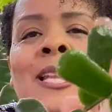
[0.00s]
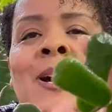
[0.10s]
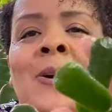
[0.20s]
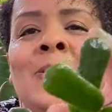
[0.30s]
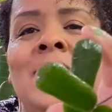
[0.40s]

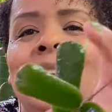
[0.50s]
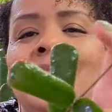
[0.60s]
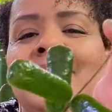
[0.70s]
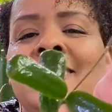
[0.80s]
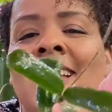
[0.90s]

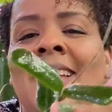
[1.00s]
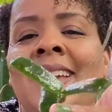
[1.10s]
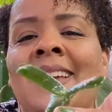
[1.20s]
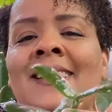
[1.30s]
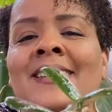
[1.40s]
longest.
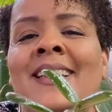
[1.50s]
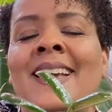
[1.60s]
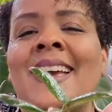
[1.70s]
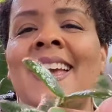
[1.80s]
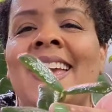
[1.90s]
And
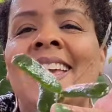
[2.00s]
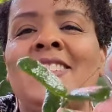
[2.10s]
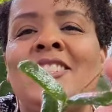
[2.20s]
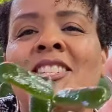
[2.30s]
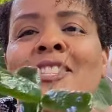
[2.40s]

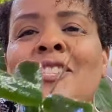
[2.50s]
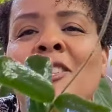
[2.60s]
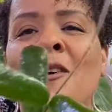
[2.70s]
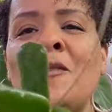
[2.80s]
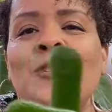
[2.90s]
it's just
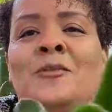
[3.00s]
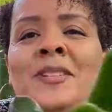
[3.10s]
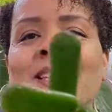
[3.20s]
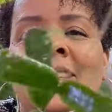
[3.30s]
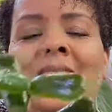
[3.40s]
so
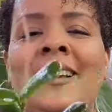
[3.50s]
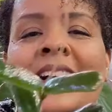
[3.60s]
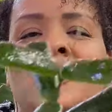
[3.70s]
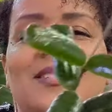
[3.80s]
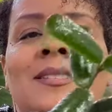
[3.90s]
unique.
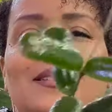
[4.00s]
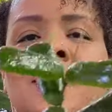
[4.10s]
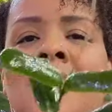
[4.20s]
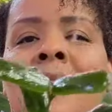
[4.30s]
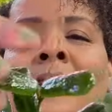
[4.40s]
I just
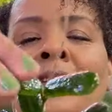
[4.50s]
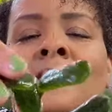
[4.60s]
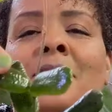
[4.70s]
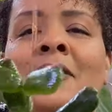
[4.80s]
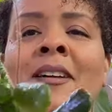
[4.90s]

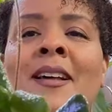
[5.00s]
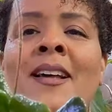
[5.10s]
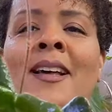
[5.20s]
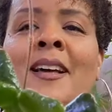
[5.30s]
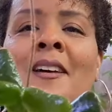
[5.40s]
love,
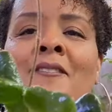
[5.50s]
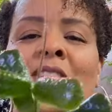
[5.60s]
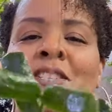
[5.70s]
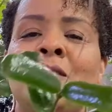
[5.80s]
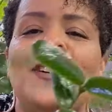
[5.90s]

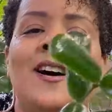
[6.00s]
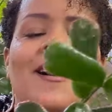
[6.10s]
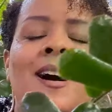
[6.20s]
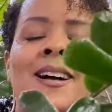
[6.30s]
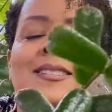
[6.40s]
first of
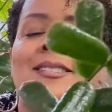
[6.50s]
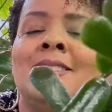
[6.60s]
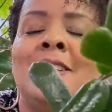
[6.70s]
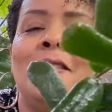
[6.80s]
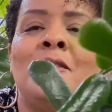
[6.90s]
all, I
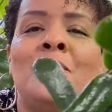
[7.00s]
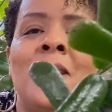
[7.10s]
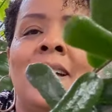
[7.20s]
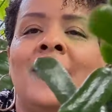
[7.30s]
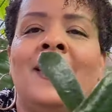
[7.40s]
just love the
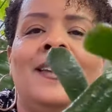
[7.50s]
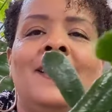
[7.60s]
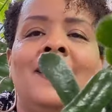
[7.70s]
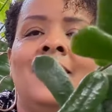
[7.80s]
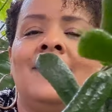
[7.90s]
way,
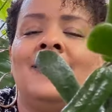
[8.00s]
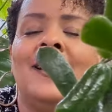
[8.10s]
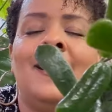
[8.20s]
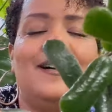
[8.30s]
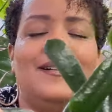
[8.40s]

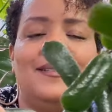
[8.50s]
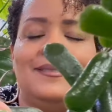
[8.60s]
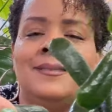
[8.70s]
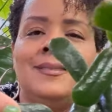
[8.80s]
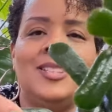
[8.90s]

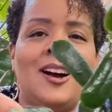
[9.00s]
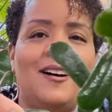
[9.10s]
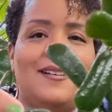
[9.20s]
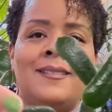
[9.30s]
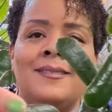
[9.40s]

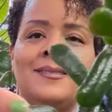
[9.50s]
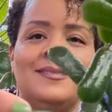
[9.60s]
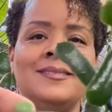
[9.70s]
y'all,